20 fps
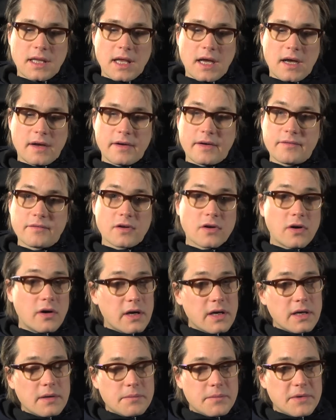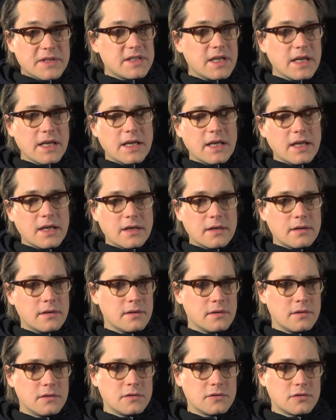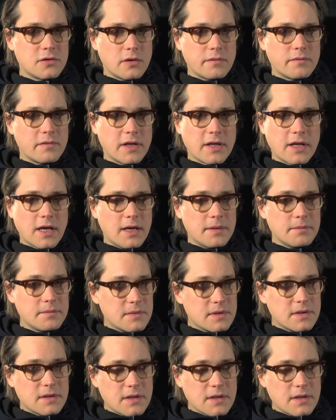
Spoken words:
haven't got a particular genre that I'm,